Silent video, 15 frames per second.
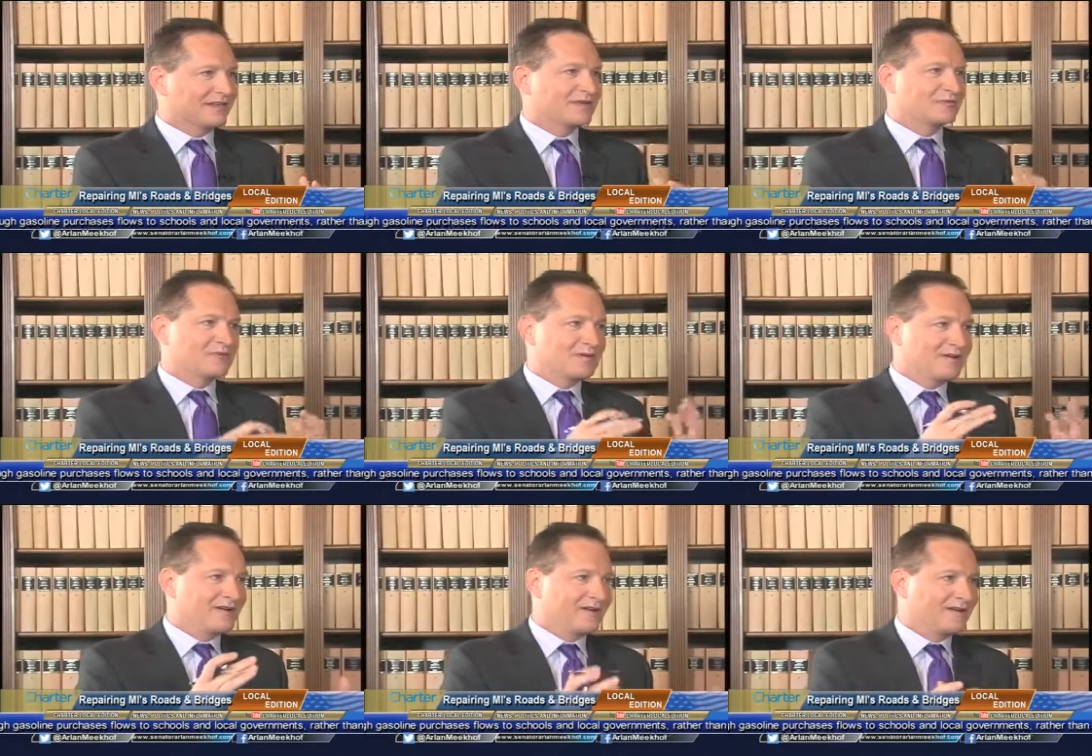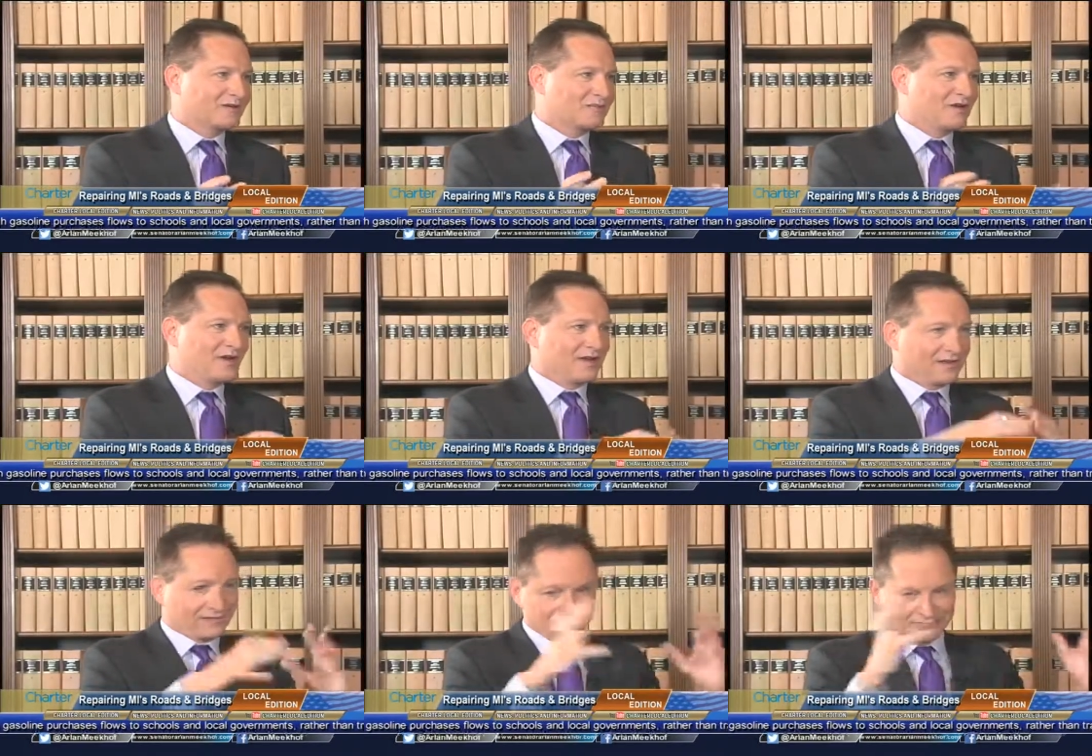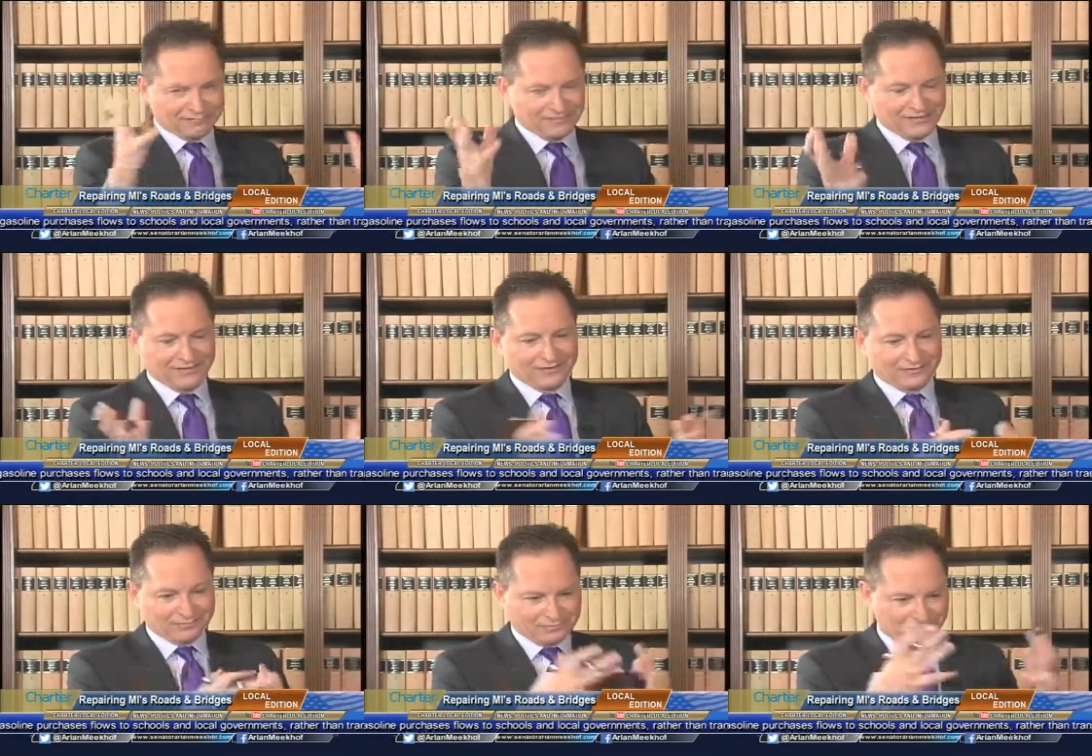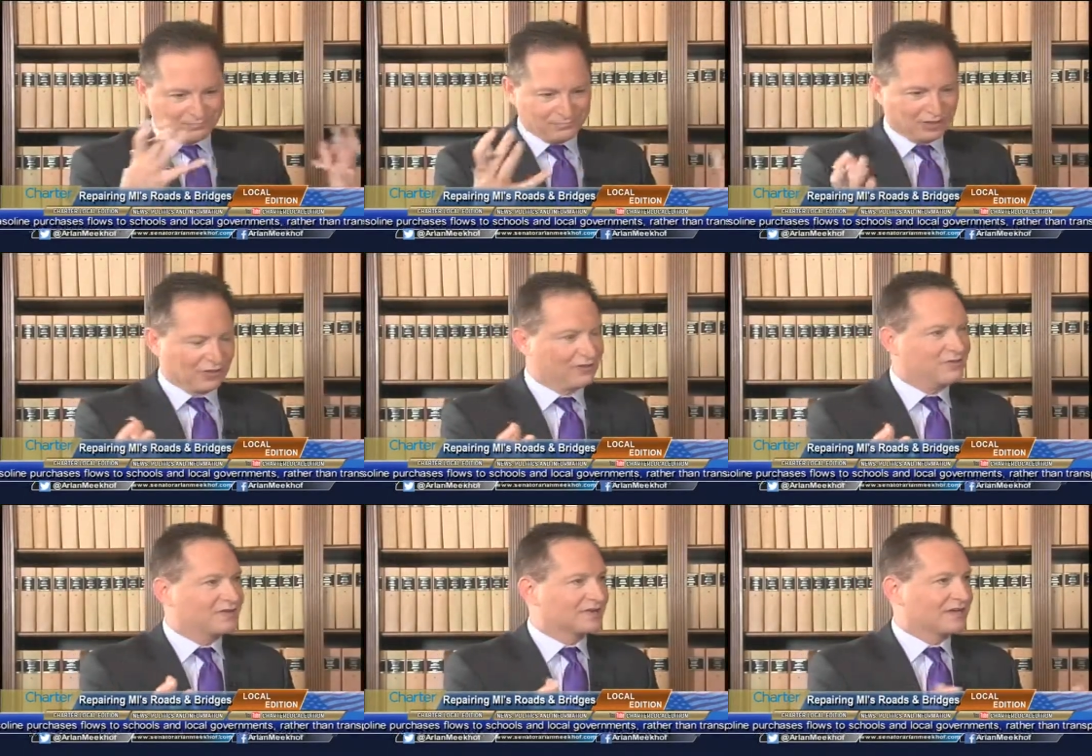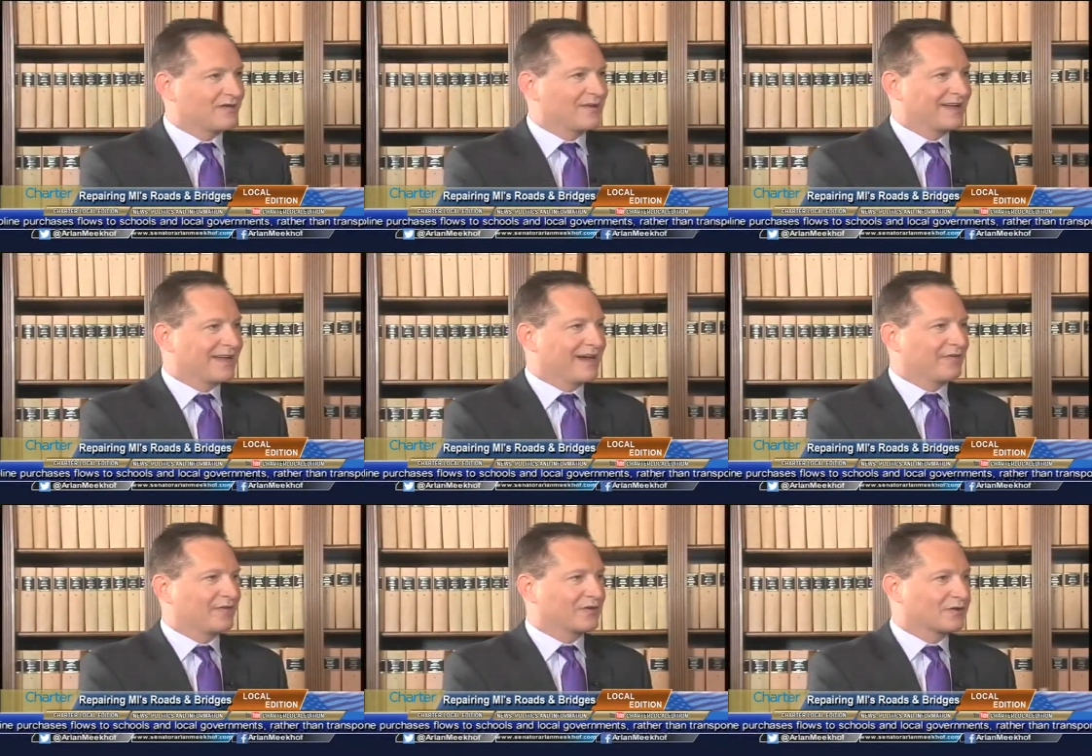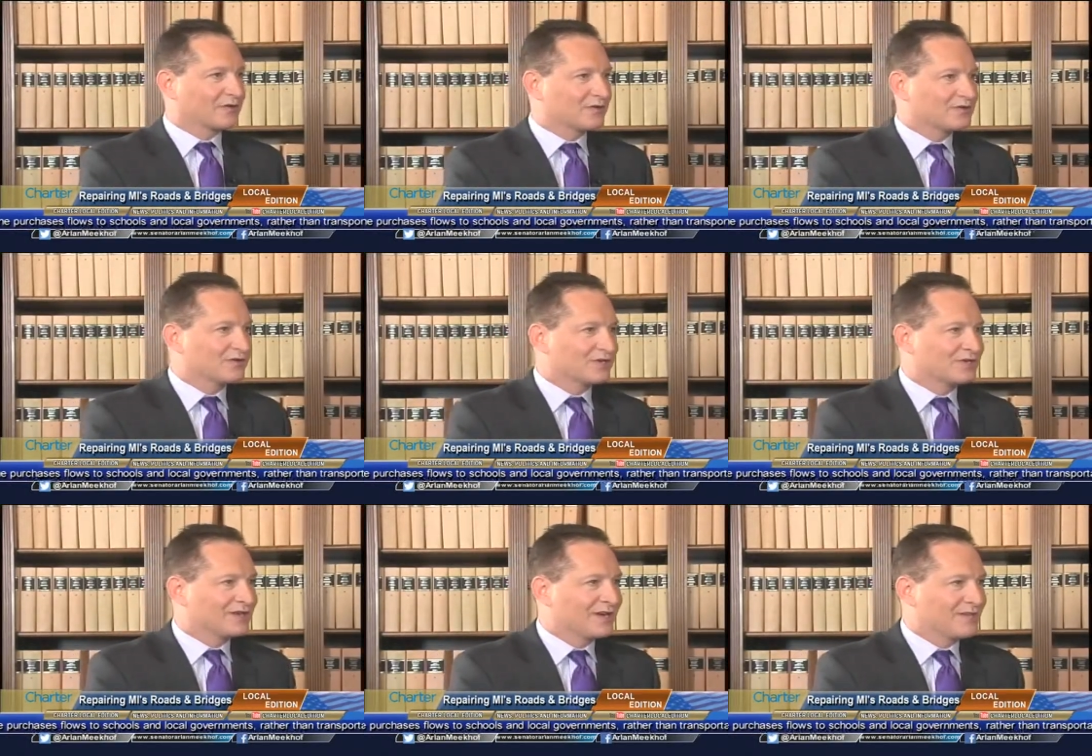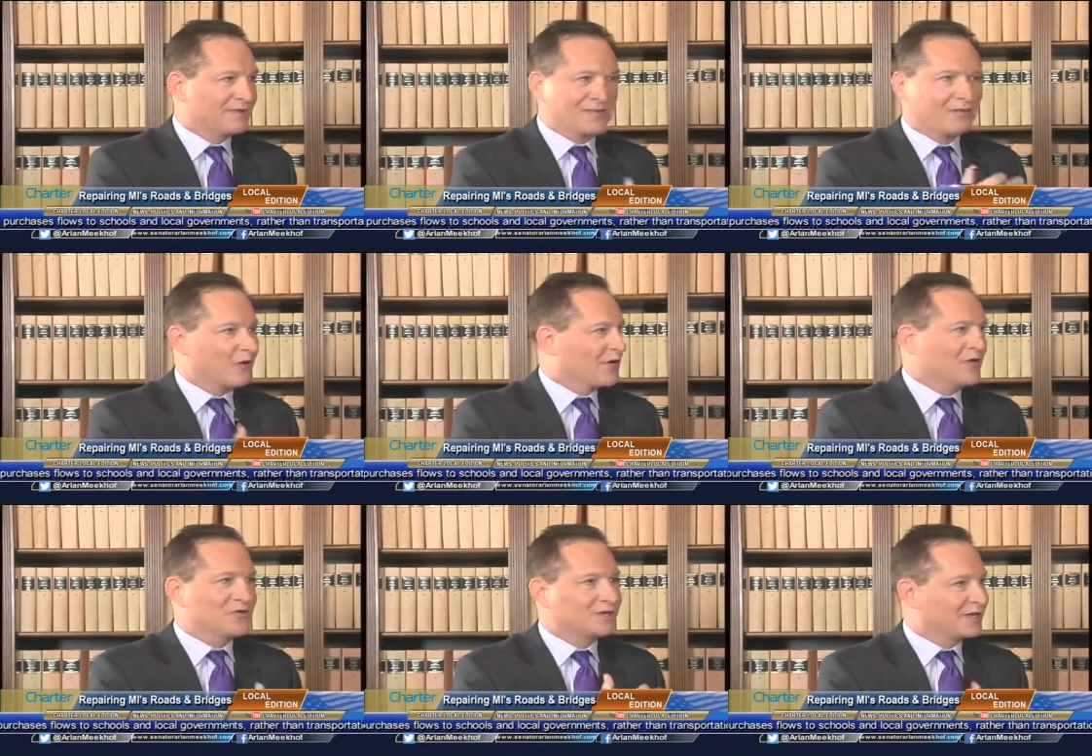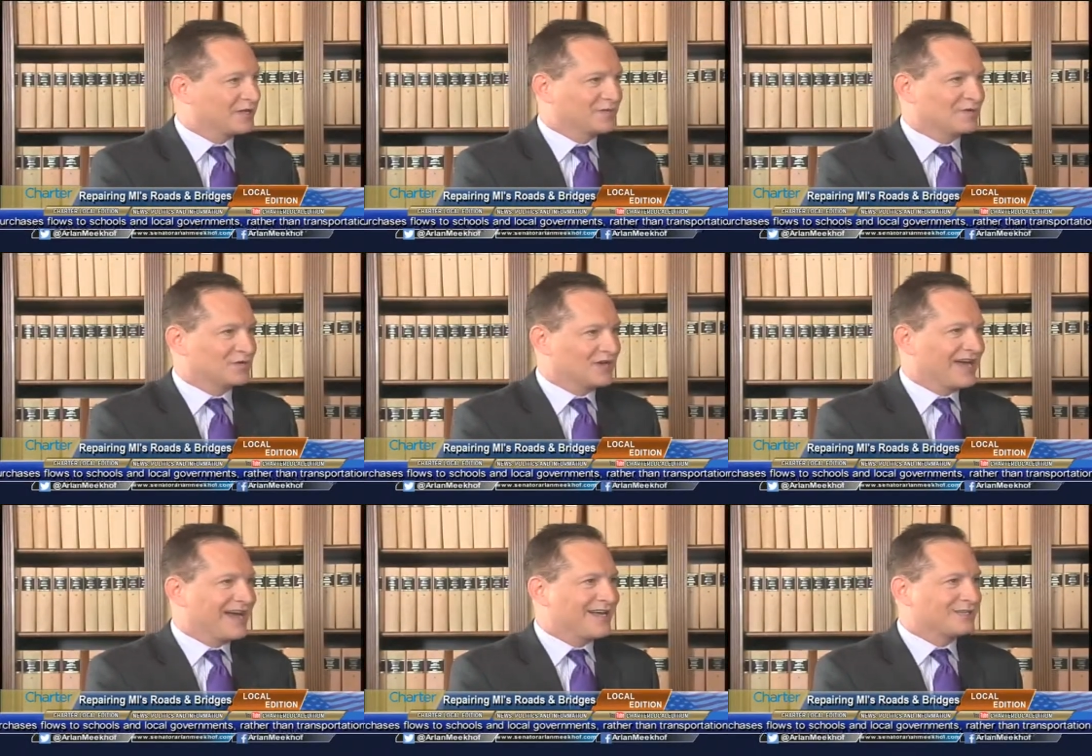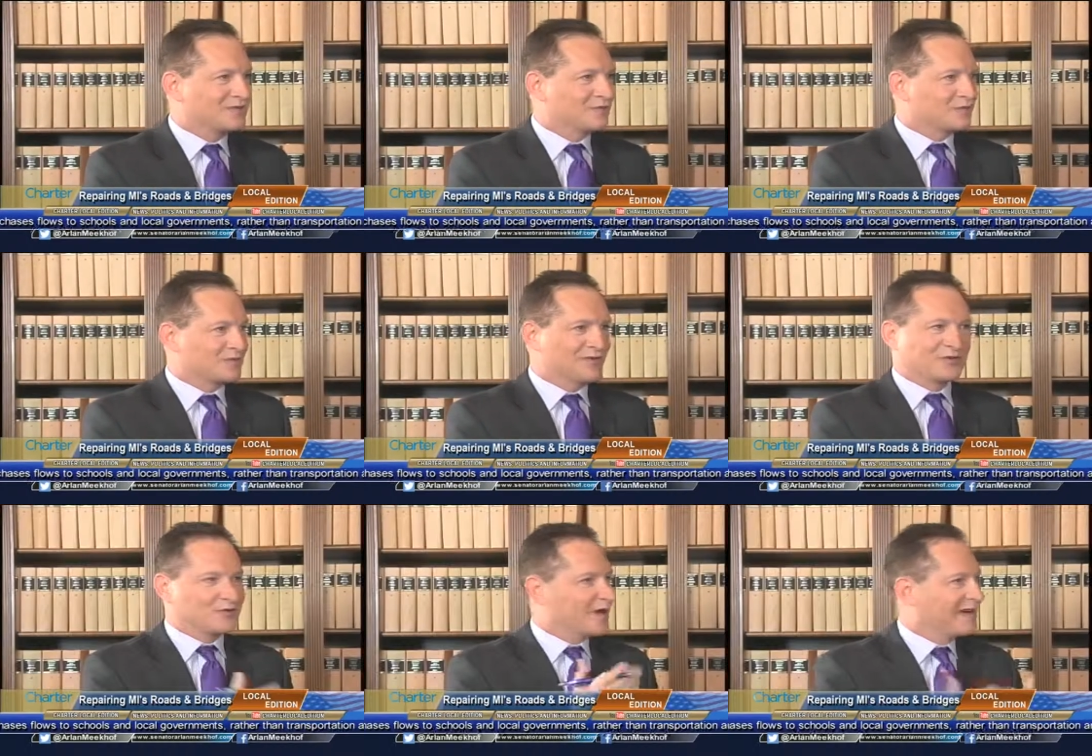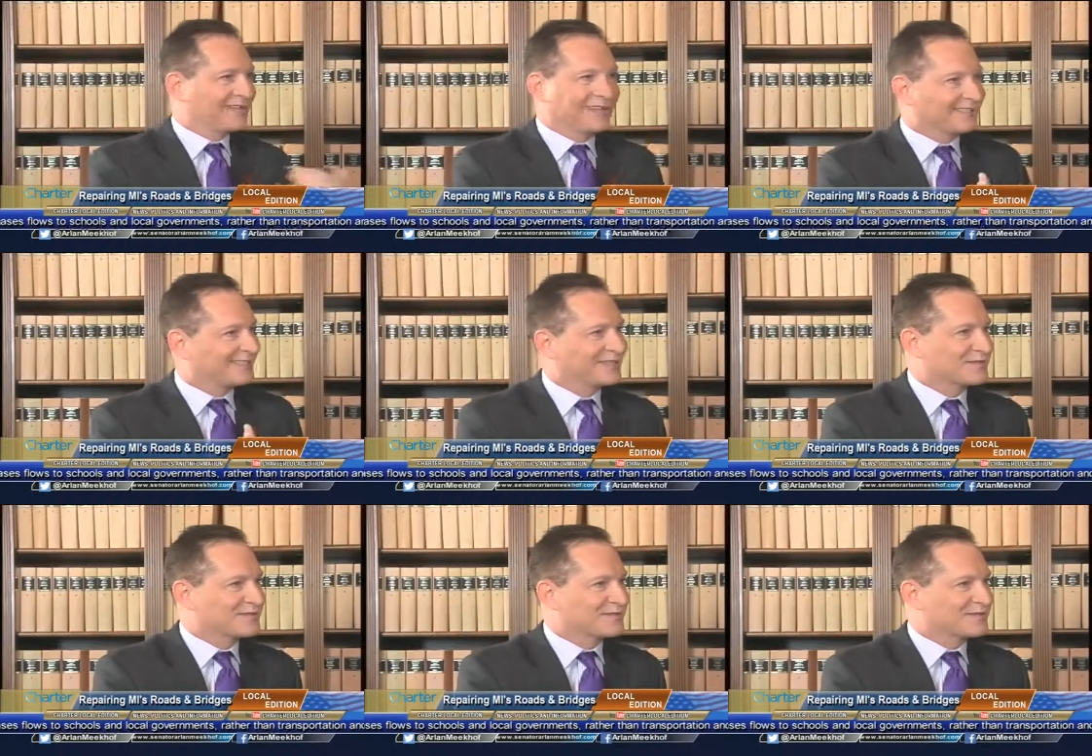is maybe not as many you know pollutants coming out. The curse is people aren't using as much gas, which means you're not collecting